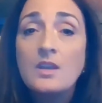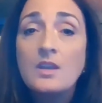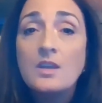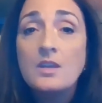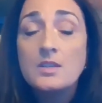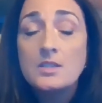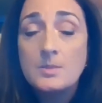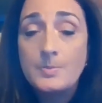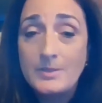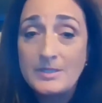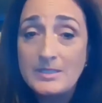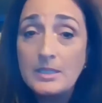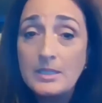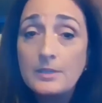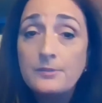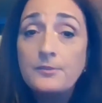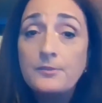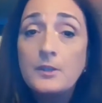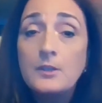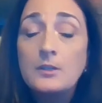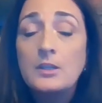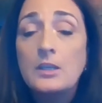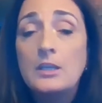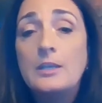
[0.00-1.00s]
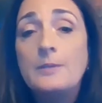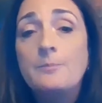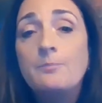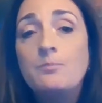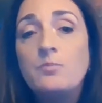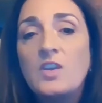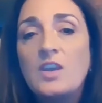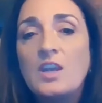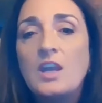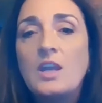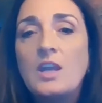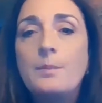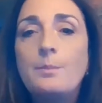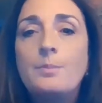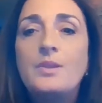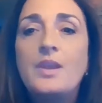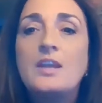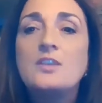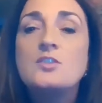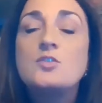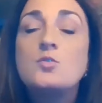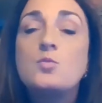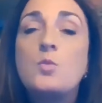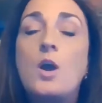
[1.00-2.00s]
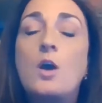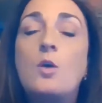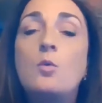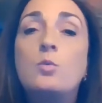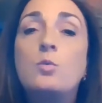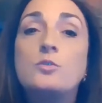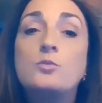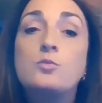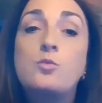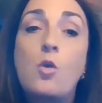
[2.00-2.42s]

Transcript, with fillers: Specifically, it blends well with